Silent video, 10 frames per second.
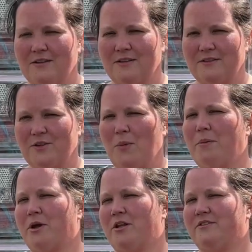So I'm
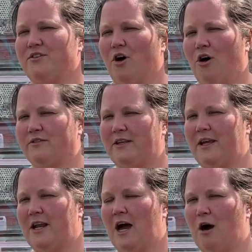going to start
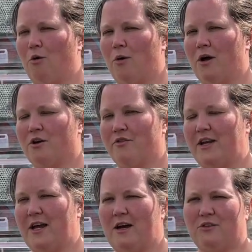in our
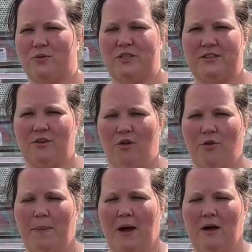greenhouse, which is on the
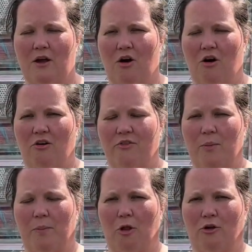back of
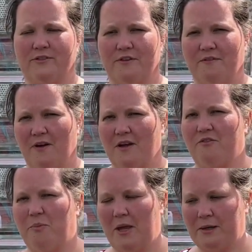plot
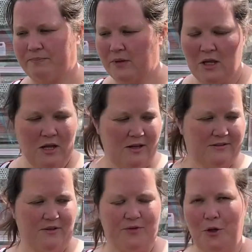5B. There's
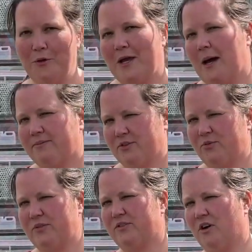a few gaps because
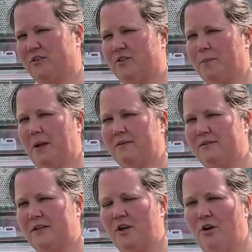we started
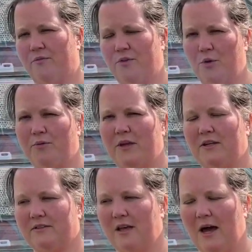planting a few
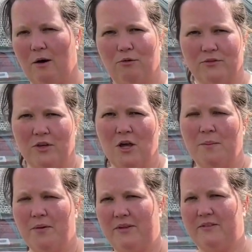things out,
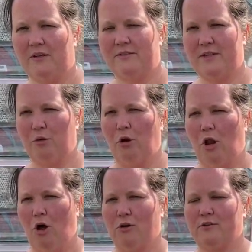but there's still
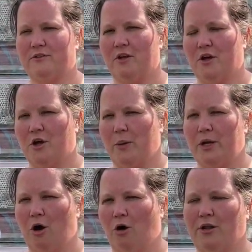lots going
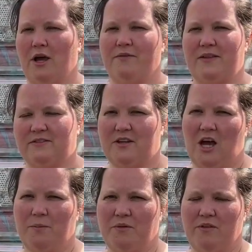on at this
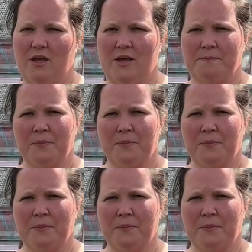time of year.